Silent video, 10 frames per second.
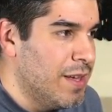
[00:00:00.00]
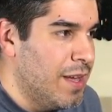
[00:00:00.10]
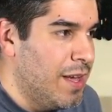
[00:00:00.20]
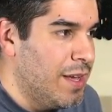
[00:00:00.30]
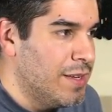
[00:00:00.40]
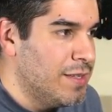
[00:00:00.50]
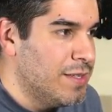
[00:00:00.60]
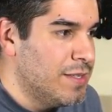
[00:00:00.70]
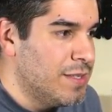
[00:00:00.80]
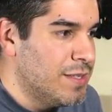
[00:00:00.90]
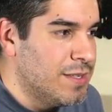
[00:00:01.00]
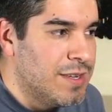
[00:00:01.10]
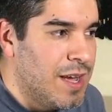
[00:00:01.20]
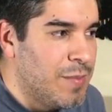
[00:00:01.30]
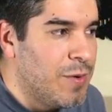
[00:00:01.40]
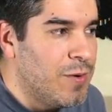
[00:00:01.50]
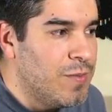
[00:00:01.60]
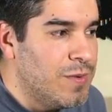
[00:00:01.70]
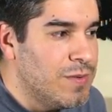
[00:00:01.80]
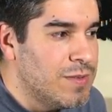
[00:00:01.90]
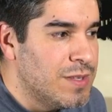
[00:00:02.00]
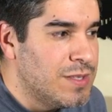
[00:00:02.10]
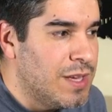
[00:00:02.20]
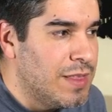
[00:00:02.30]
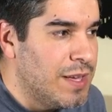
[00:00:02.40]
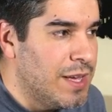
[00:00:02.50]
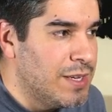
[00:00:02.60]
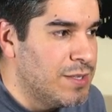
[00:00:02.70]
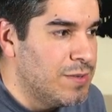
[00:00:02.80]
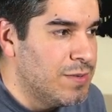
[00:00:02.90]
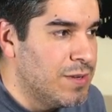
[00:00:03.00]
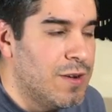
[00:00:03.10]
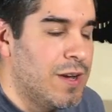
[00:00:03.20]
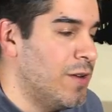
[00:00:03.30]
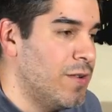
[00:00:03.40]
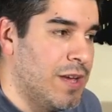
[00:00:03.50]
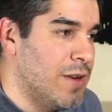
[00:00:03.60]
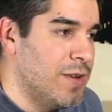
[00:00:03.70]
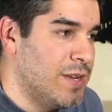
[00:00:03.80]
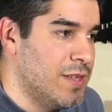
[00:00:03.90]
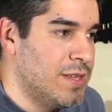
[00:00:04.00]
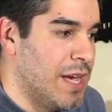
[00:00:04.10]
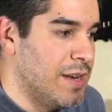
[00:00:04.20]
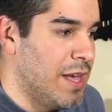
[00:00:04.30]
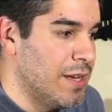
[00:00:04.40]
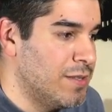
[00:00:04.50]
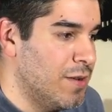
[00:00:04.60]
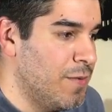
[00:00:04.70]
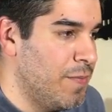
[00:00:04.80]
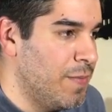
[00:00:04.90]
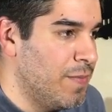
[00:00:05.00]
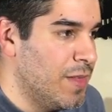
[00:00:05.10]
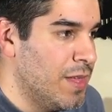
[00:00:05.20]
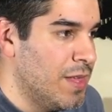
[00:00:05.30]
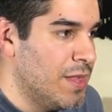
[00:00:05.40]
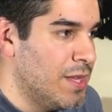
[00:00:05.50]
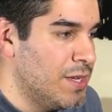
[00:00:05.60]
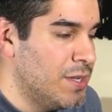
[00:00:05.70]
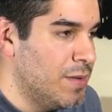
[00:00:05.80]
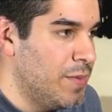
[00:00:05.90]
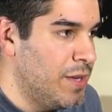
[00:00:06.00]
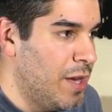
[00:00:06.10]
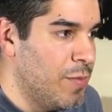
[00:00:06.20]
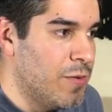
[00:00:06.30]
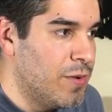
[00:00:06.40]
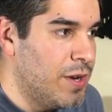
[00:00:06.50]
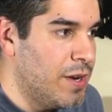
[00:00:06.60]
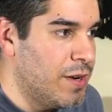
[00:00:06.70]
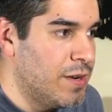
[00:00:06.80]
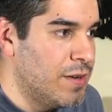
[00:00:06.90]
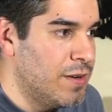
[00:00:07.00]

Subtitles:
And I'm almost, let's see, I think I get to, no, I don't get to the Sky Attack. So this should be game over here.